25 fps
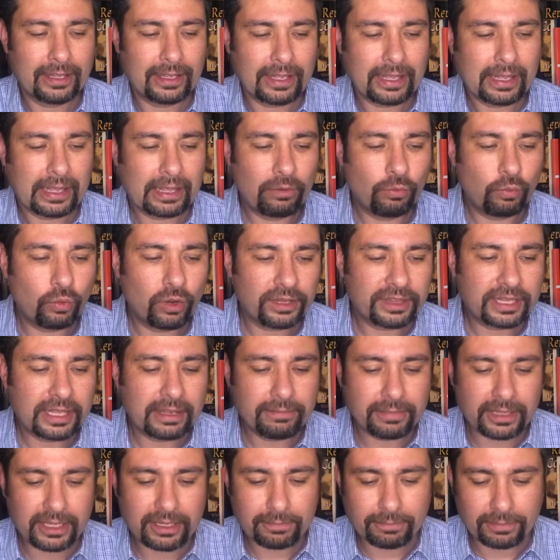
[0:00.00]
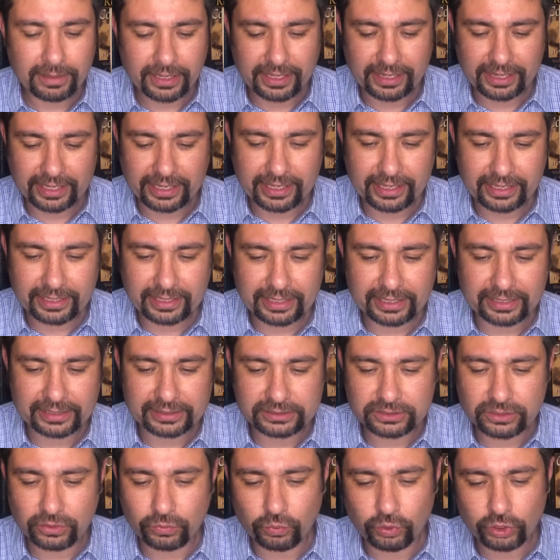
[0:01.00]
And what they mean by that
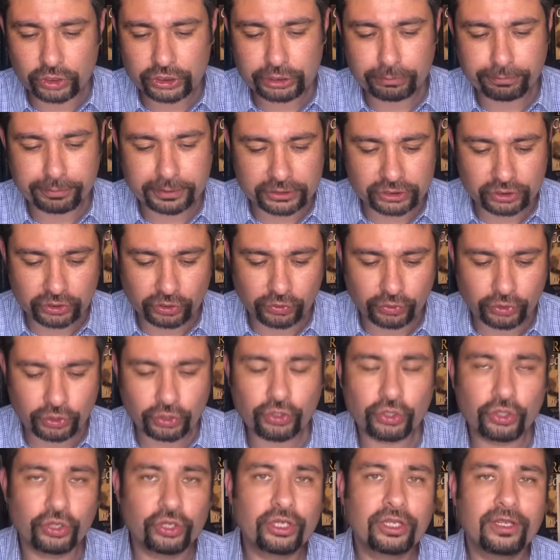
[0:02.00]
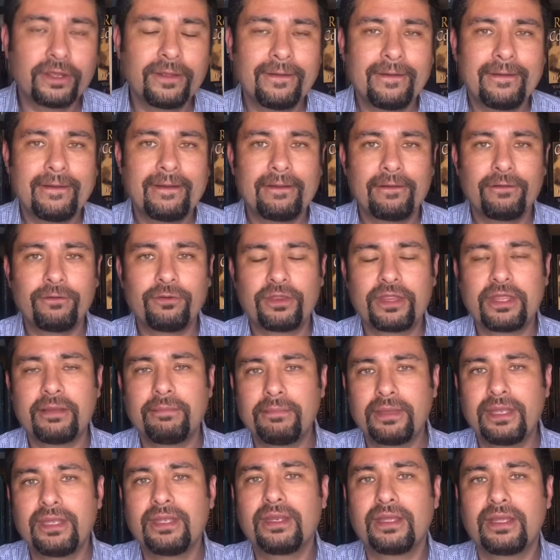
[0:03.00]
is the worship is so good, the
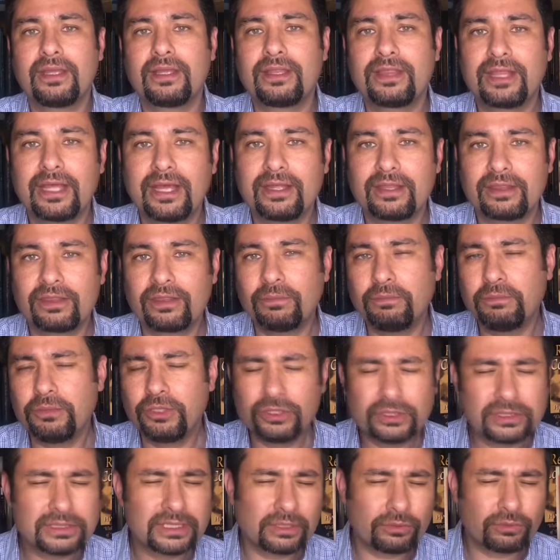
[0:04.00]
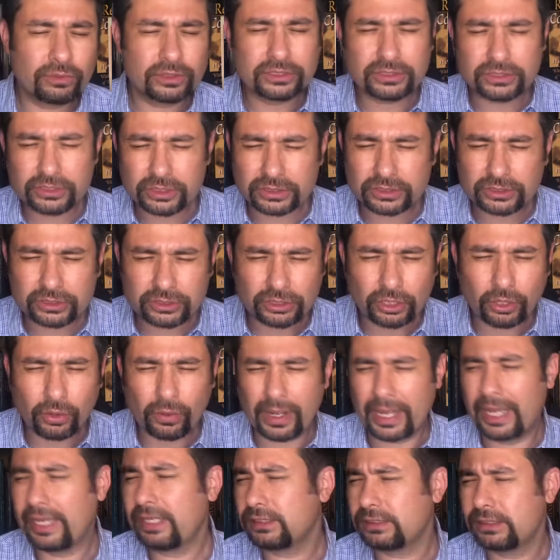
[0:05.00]
meaning that the music was just so
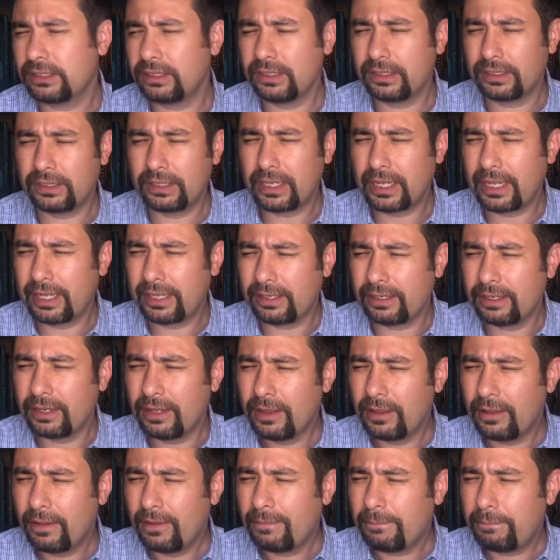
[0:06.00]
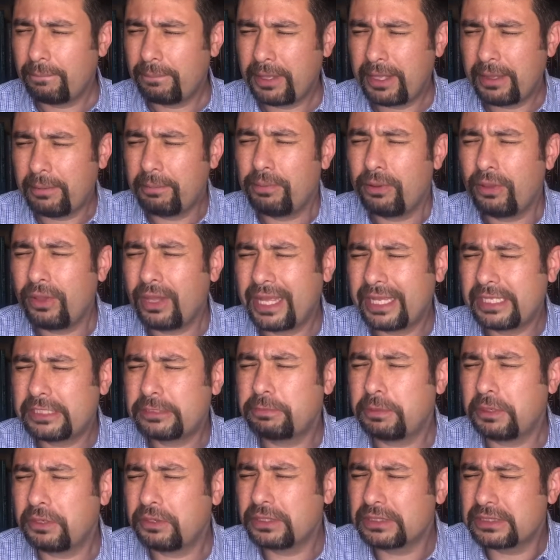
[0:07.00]
excellent and people
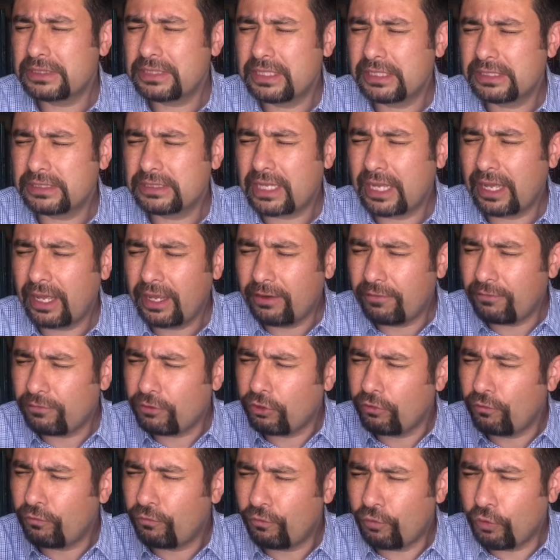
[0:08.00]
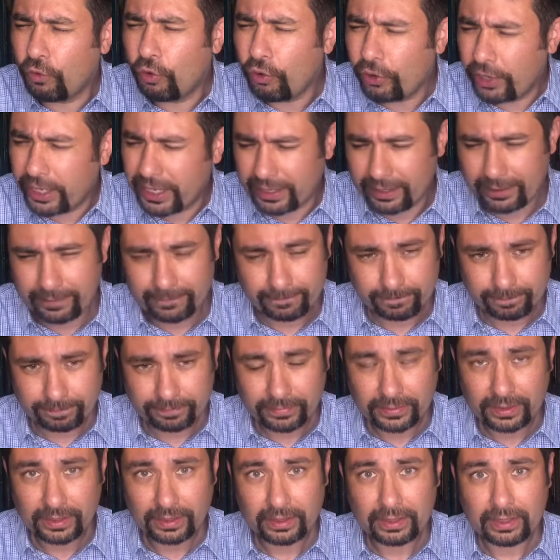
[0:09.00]
experienced this kind of euphoria.
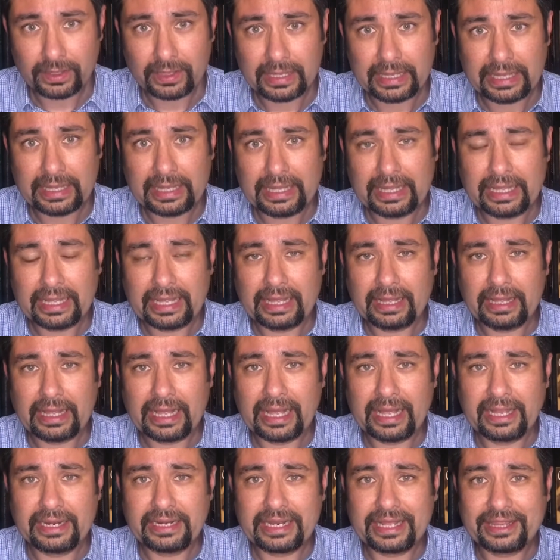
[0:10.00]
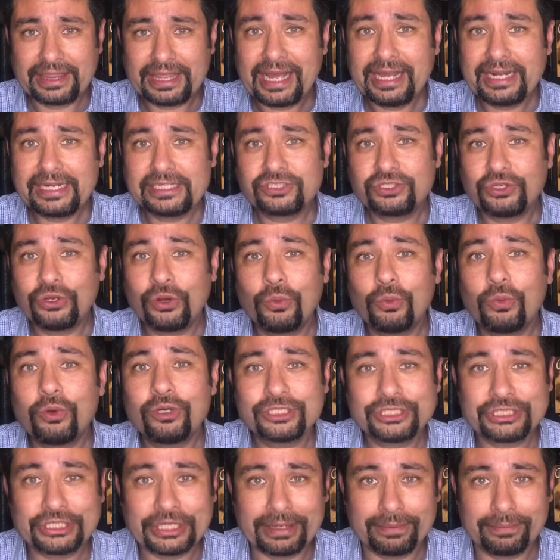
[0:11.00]
And that is not
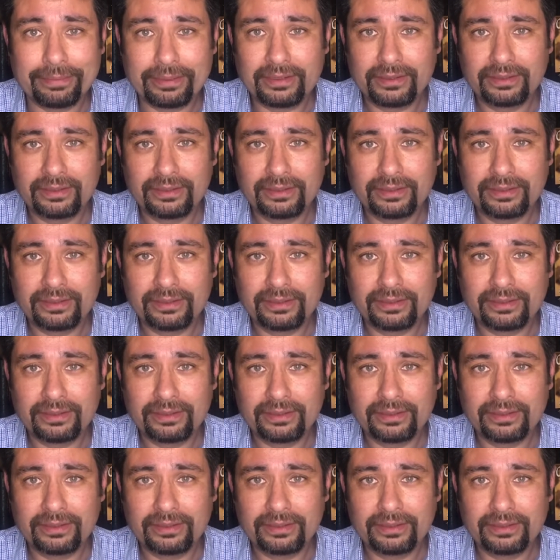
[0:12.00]
worship.